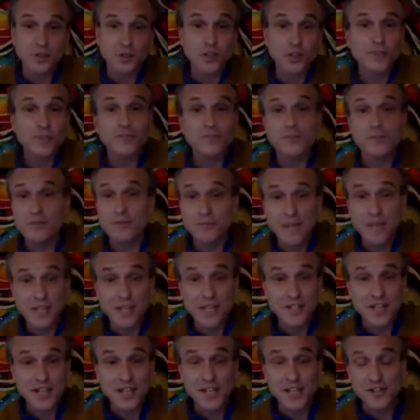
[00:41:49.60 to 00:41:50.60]
look for a
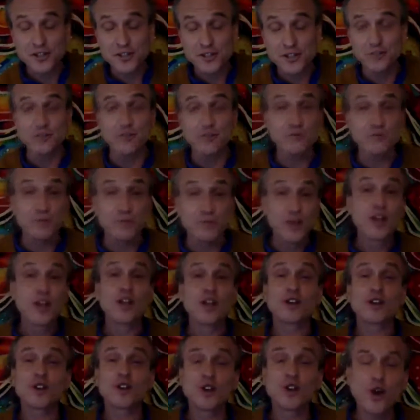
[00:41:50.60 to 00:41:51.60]
meditation group.
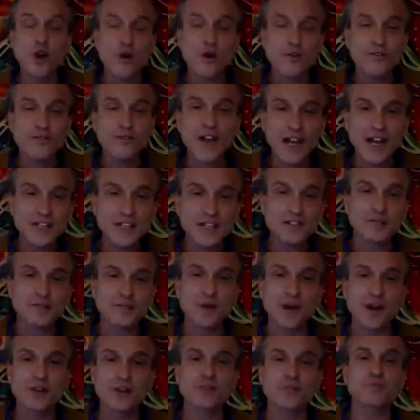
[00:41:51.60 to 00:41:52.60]
Go find
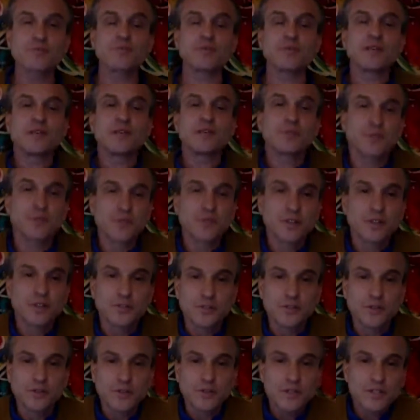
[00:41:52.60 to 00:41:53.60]
other people that are
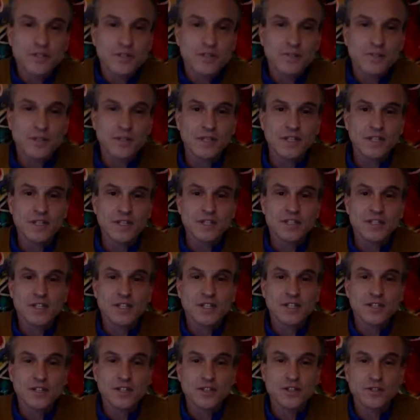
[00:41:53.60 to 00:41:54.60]
doing some of these
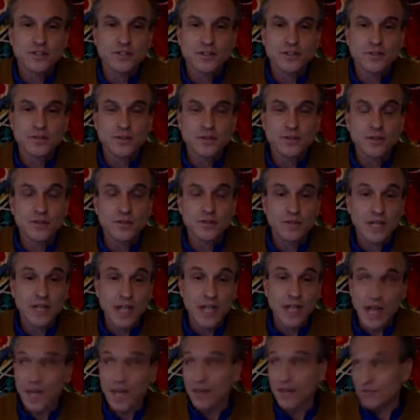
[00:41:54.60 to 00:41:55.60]
things in your community
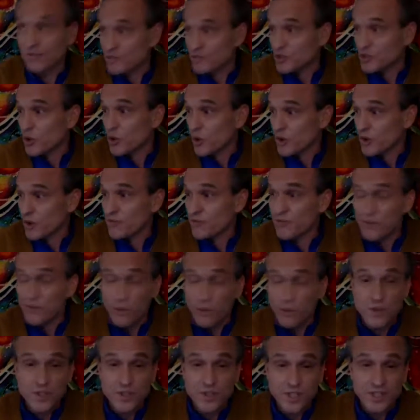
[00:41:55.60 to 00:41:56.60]
and join
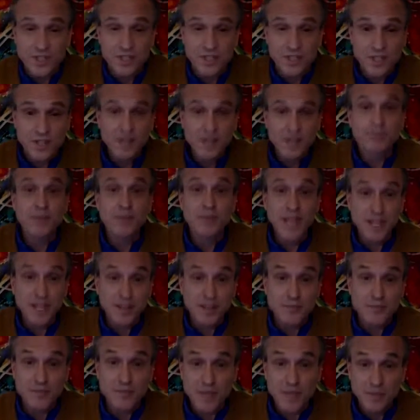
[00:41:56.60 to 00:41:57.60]
forces. Make
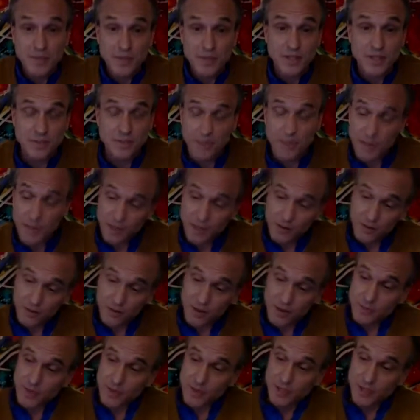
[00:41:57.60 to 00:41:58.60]
commitments, make
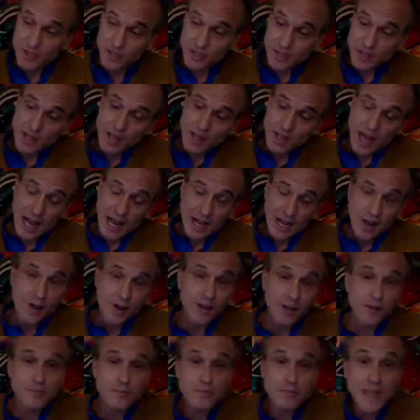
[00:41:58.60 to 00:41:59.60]
agreements. I call
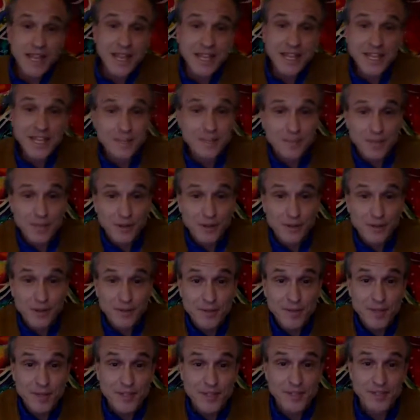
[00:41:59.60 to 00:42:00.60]
them make-keep
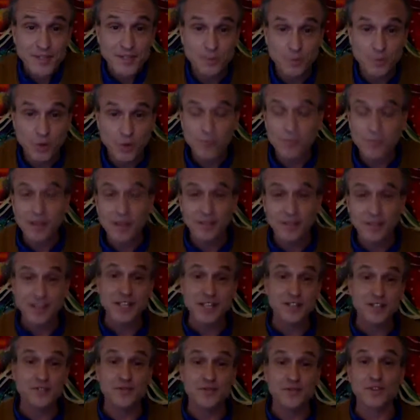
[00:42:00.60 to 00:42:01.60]
agreements. And one of my
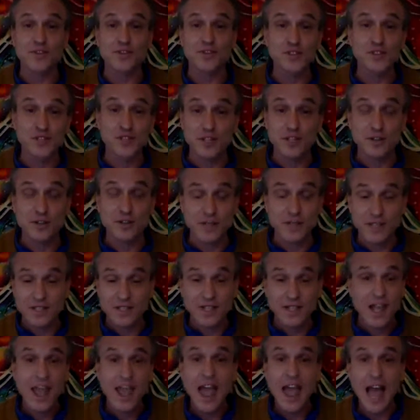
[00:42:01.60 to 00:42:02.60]
things for this year is
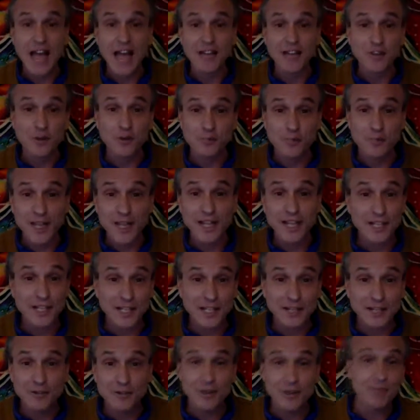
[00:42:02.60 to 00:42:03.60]
I don't make any
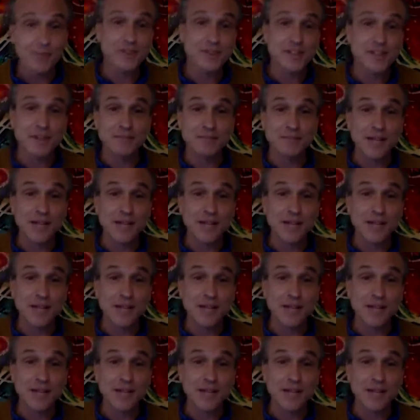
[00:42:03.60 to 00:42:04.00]
agreements I'm